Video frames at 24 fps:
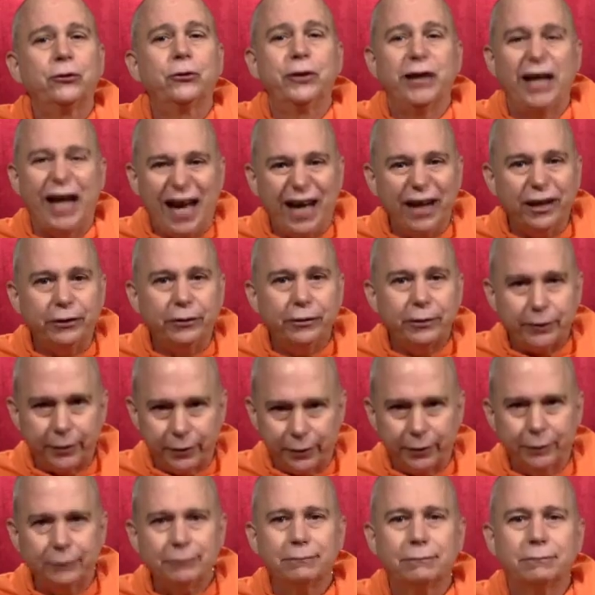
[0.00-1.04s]
an end
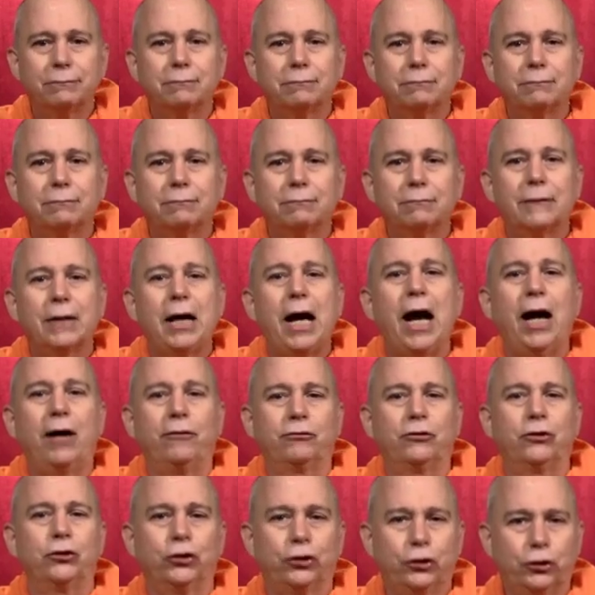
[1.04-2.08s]
here,
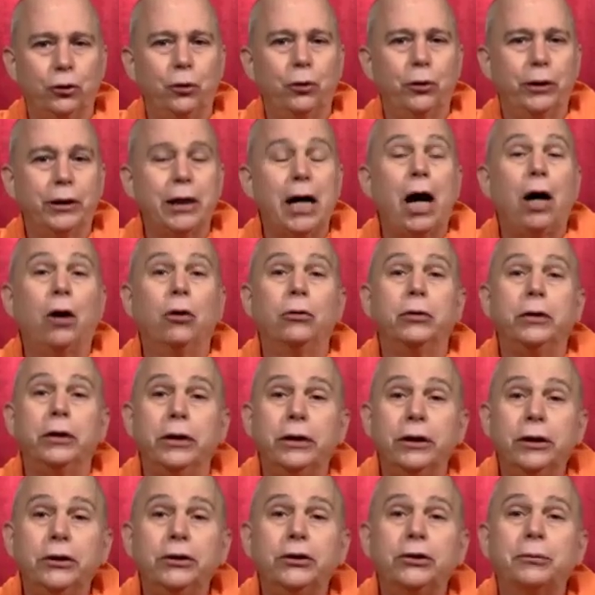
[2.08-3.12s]
after showing how
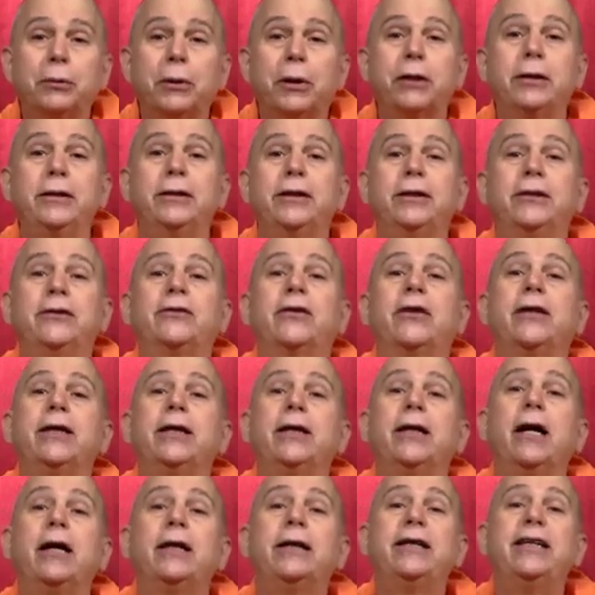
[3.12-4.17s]
Ishvara is
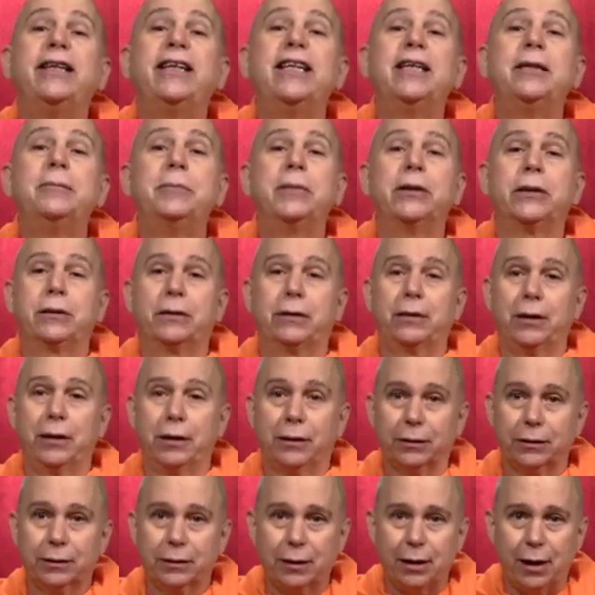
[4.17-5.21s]
the
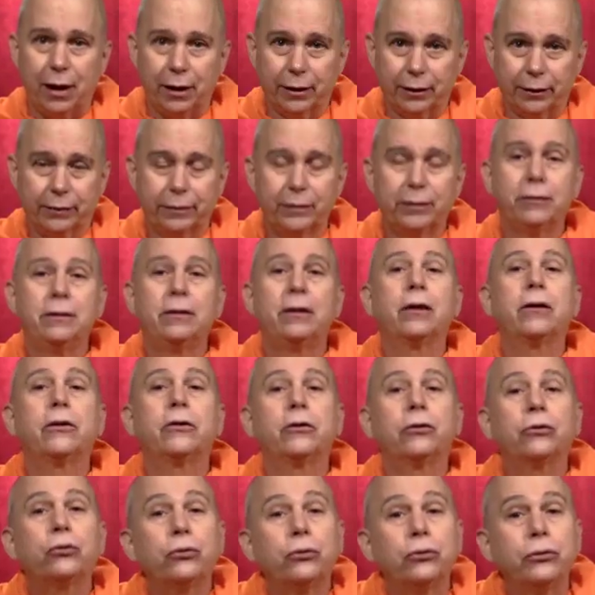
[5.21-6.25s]
nimitta karana,
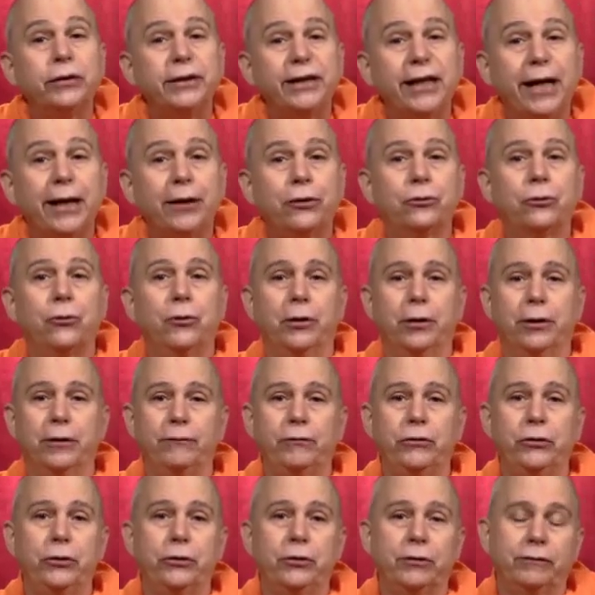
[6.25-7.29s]
the creator of
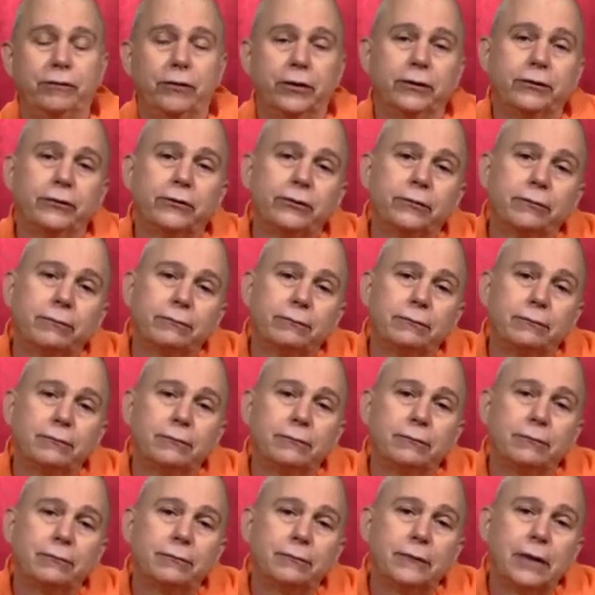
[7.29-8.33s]
the universe.
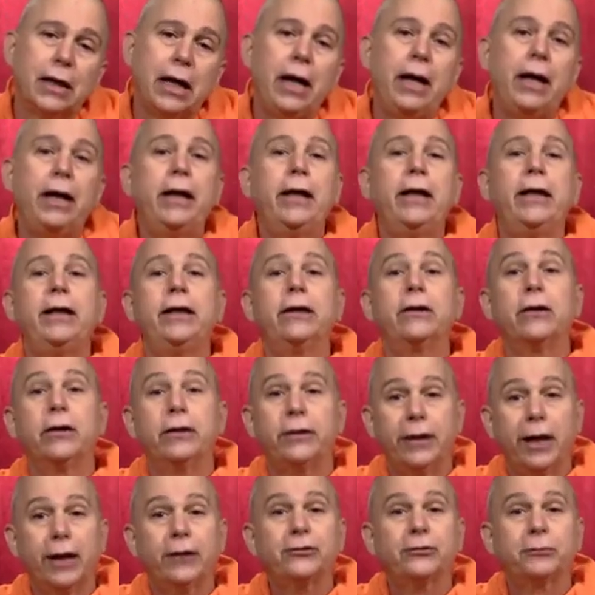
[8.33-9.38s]
In the
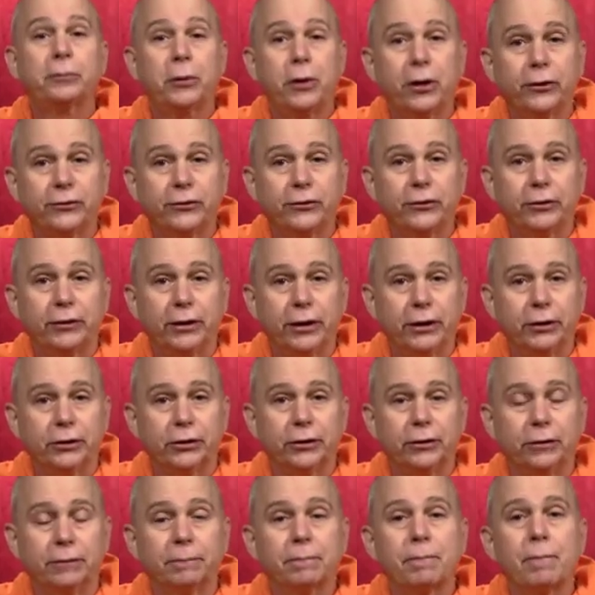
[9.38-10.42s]
next
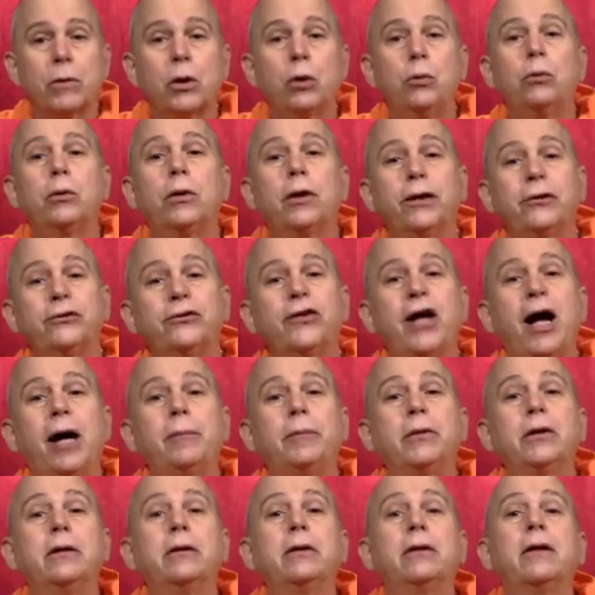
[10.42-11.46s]
presentation, we'll
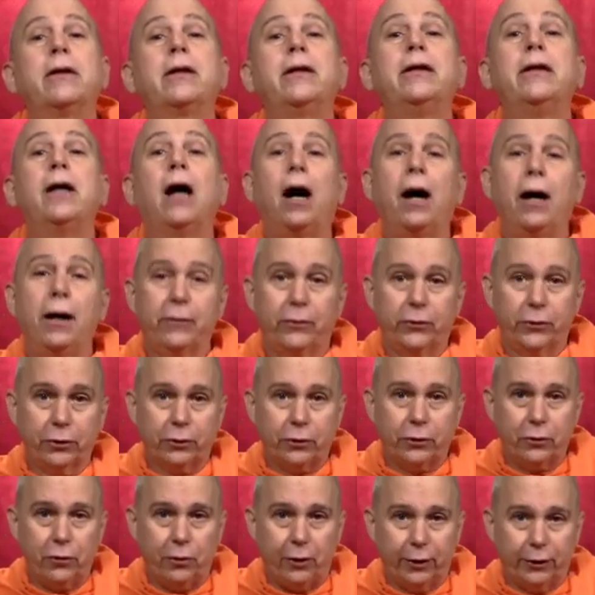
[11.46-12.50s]
examine the other
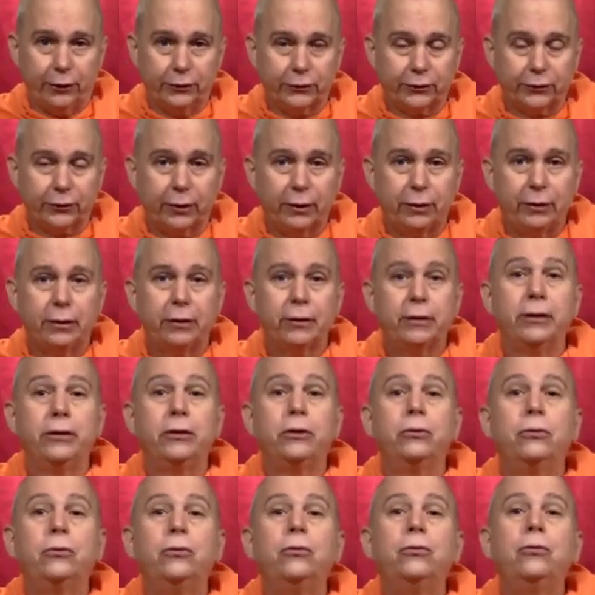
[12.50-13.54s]
cause, the
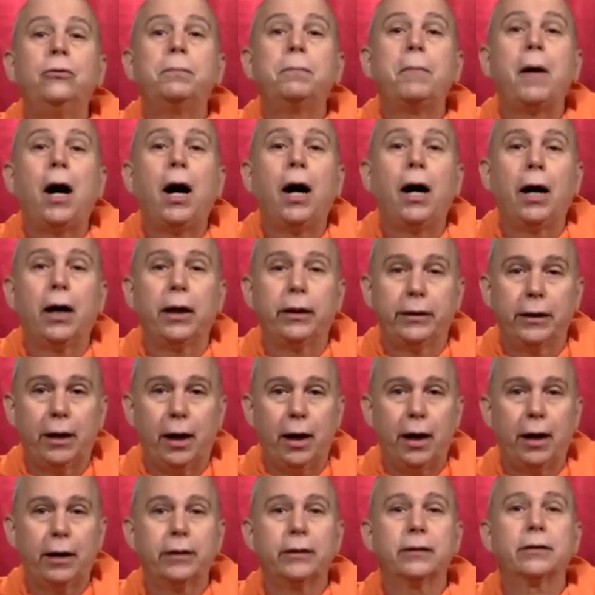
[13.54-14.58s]

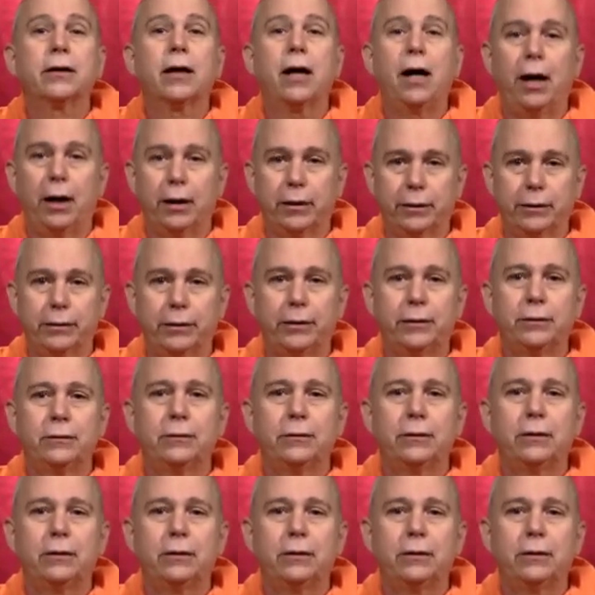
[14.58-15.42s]
upadana karana,